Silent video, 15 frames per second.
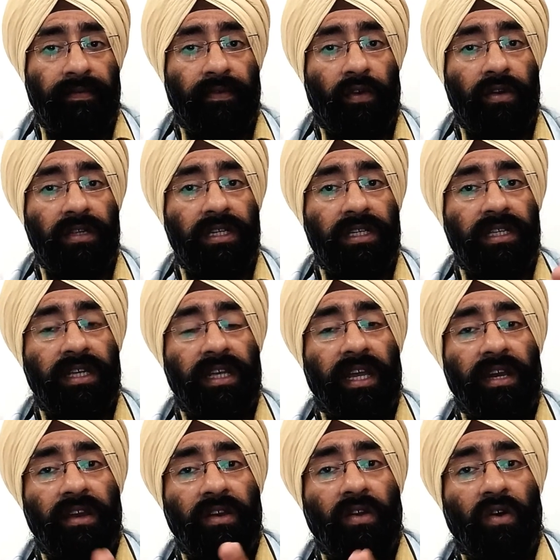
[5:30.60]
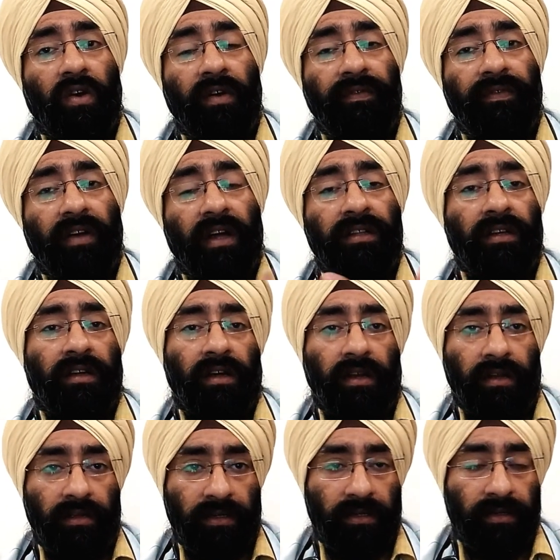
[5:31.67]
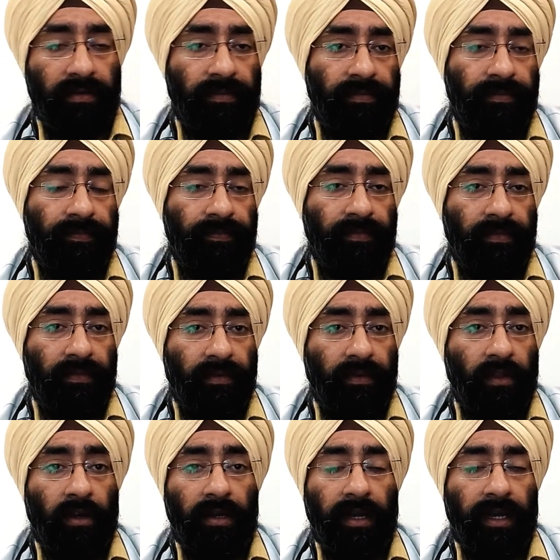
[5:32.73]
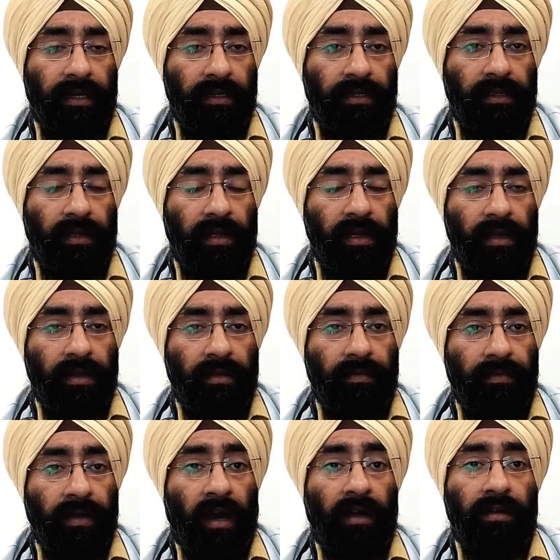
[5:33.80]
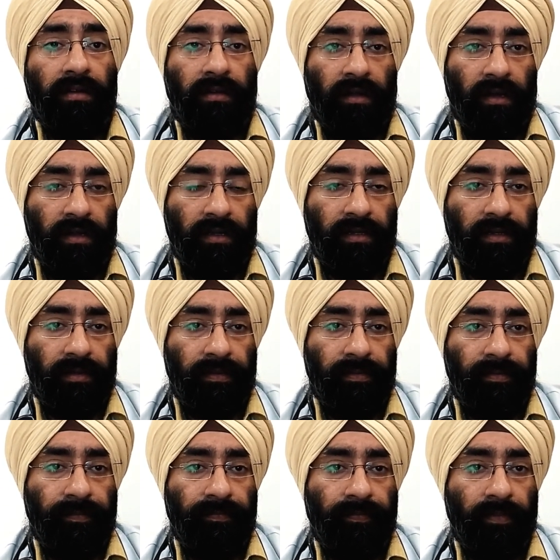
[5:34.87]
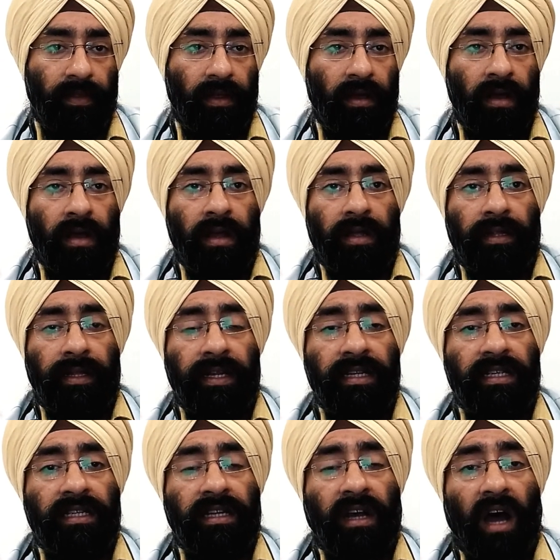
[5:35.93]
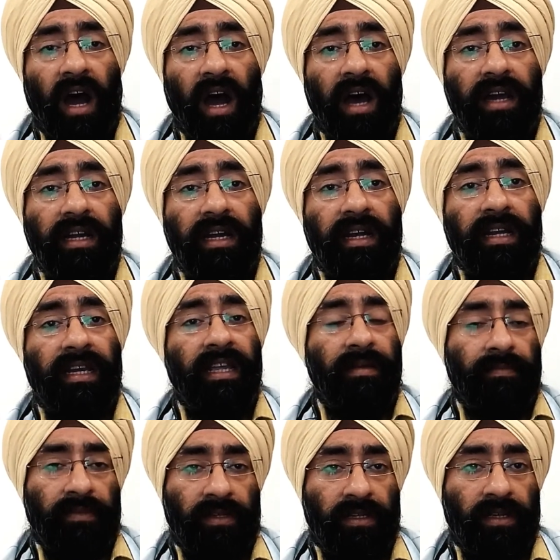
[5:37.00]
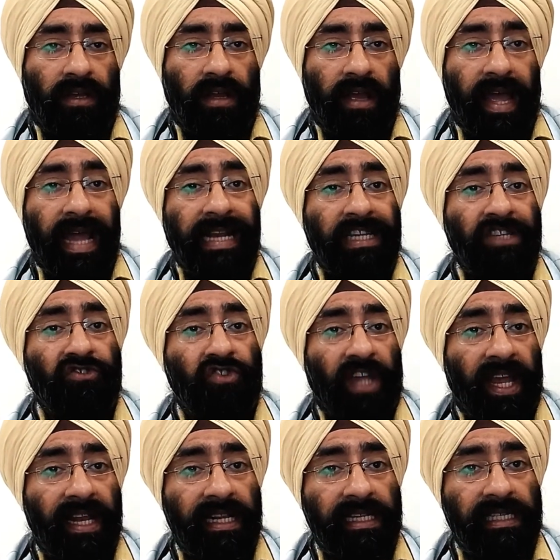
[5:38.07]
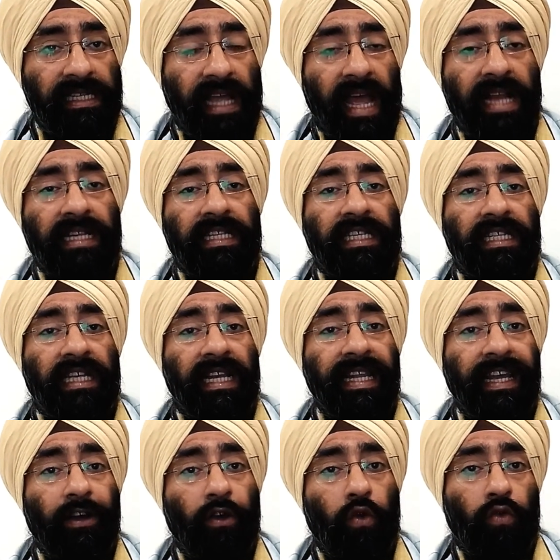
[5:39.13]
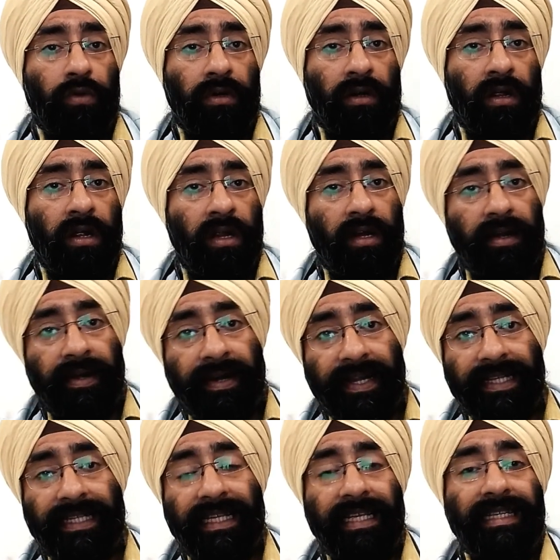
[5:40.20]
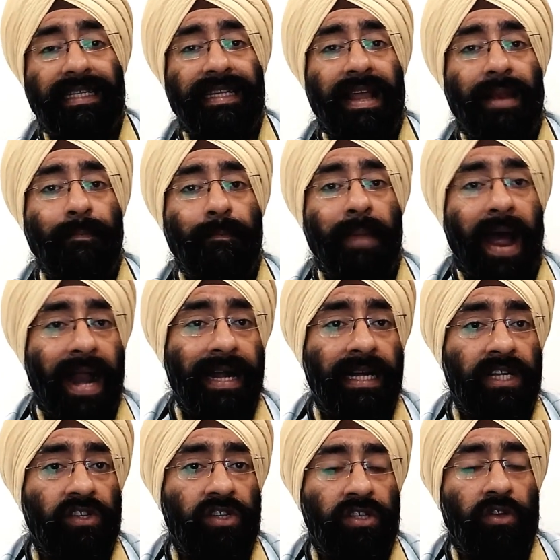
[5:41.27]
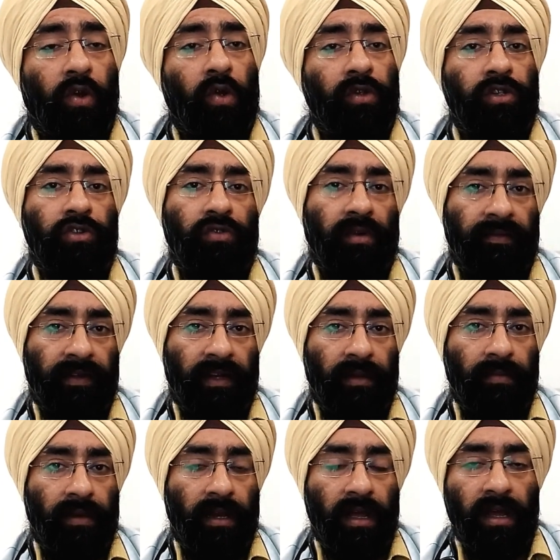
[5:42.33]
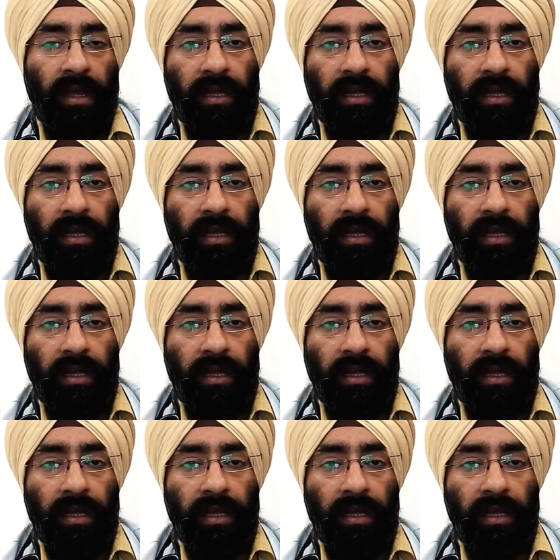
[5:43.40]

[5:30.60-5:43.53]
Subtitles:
for skin of other colors, not lighter skin, darker colors. Then scar creams and gels and silicone dressings and bandages are also available.